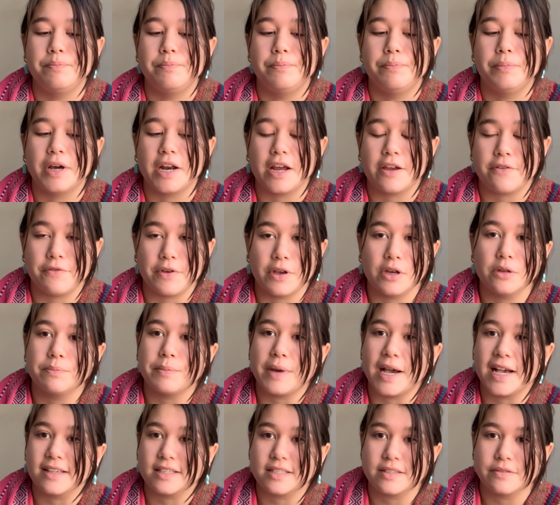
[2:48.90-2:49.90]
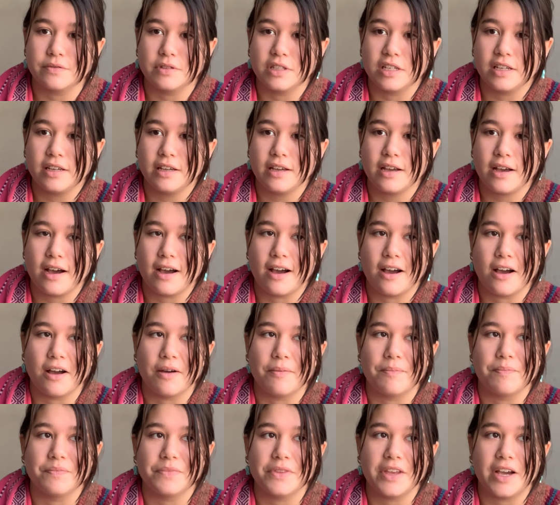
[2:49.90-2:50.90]
but I failed massively.
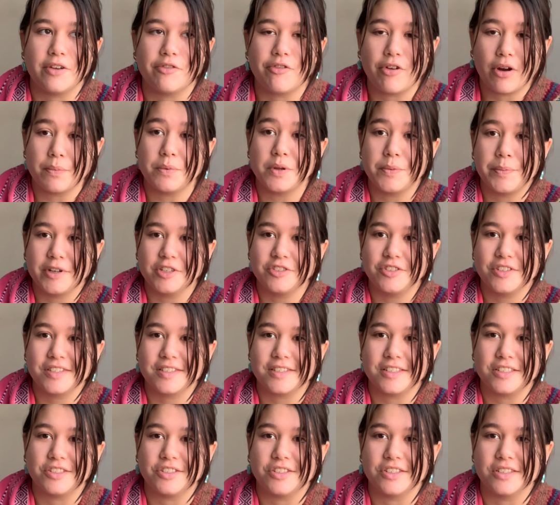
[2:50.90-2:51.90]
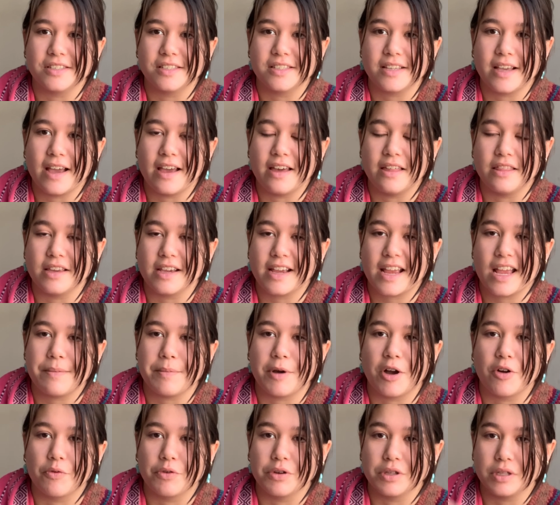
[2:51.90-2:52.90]
Um, I dropped a bunch of stitches and they
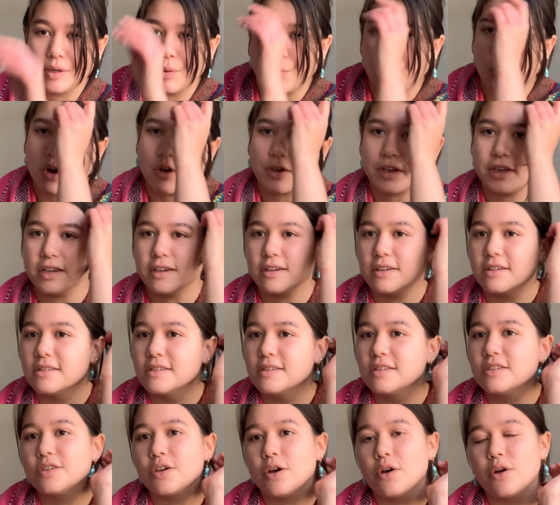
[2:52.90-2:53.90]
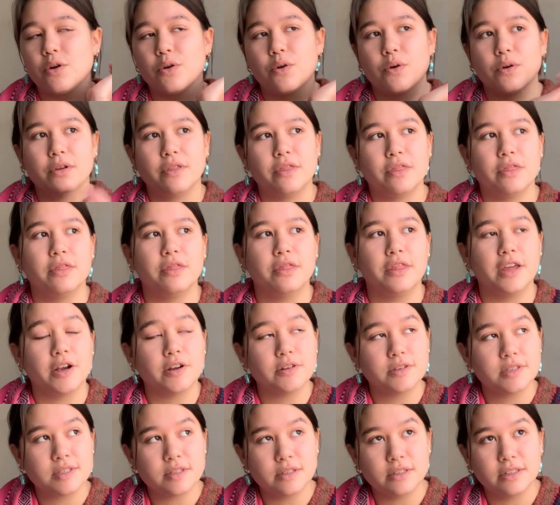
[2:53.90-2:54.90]
came out really wonky. So they're
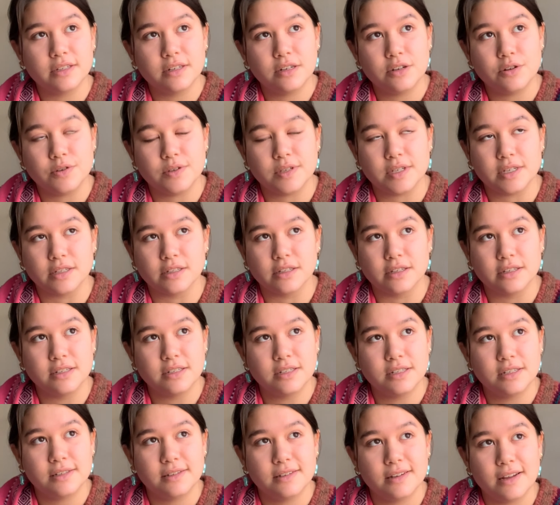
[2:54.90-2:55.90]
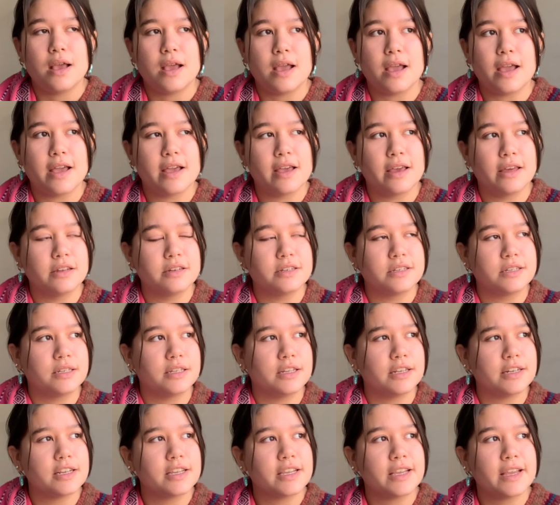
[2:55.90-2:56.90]
still in New Zealand. And
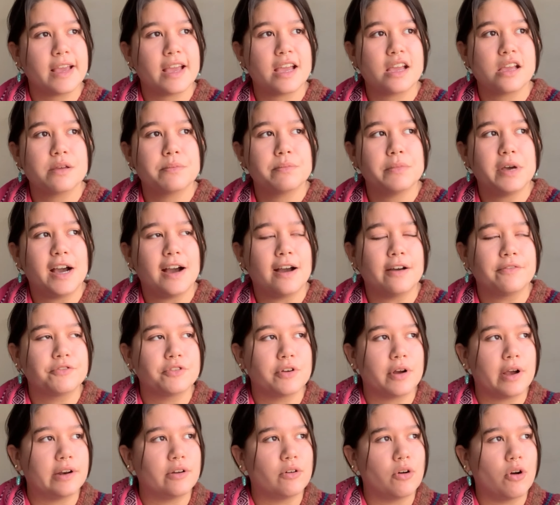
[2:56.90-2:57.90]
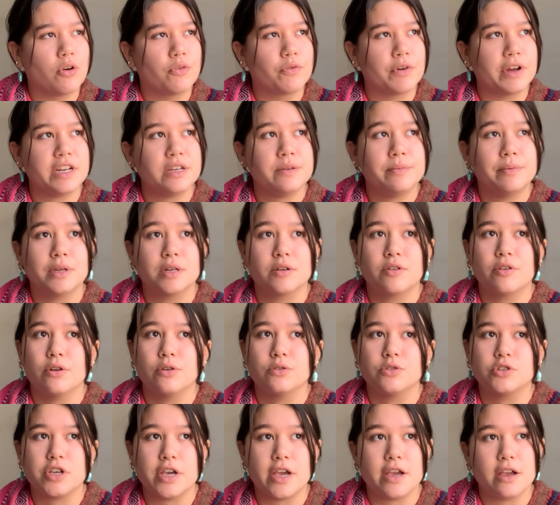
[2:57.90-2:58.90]
knitting came after I'd already been
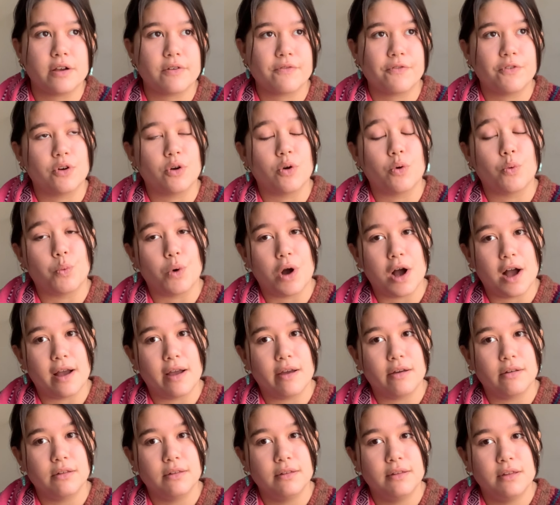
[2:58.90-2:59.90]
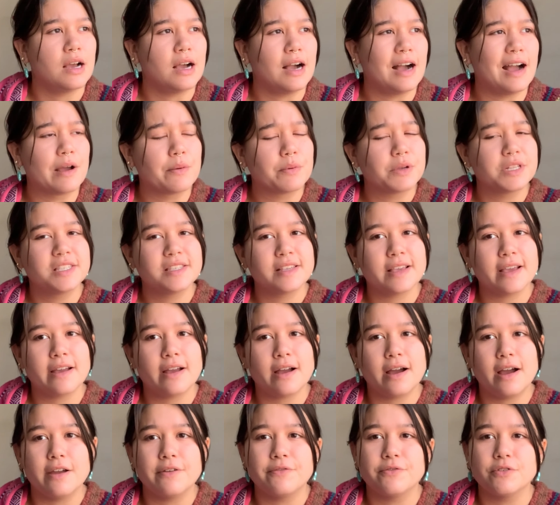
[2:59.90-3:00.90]
crocheting for a while. I would
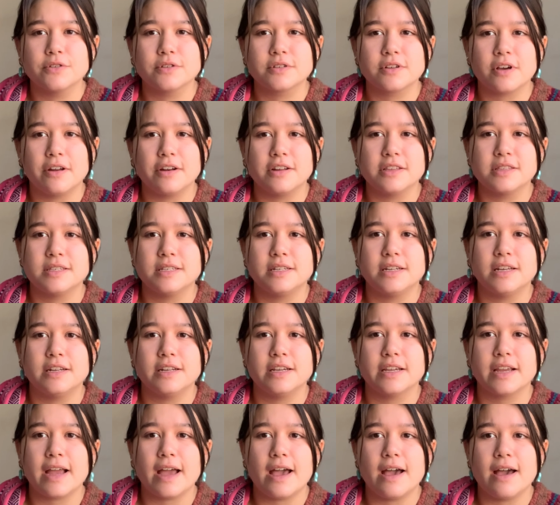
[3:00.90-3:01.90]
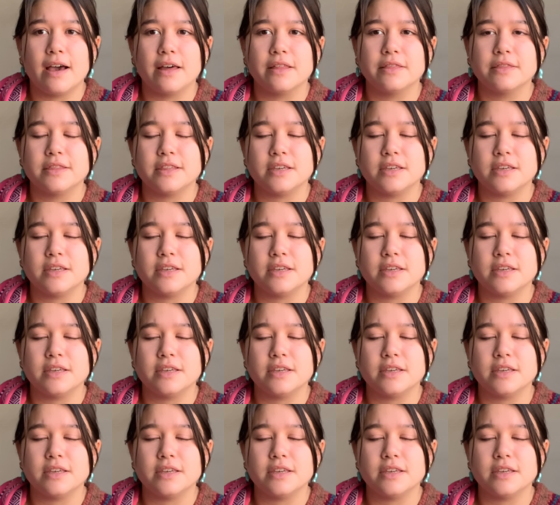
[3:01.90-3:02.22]
say I first got into knitting at